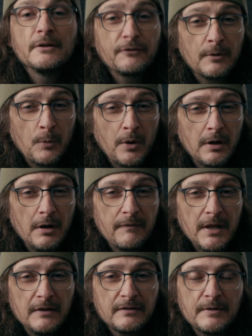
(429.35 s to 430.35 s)
The firmware of
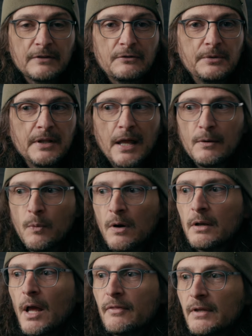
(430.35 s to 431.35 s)
the A7S III and
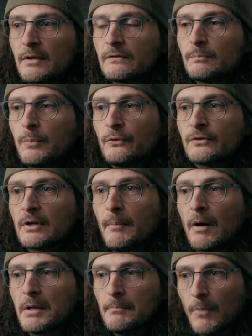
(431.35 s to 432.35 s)
A1, I think, is supposed to
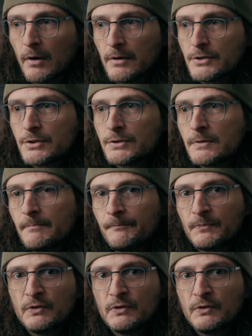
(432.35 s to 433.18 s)
come out in March.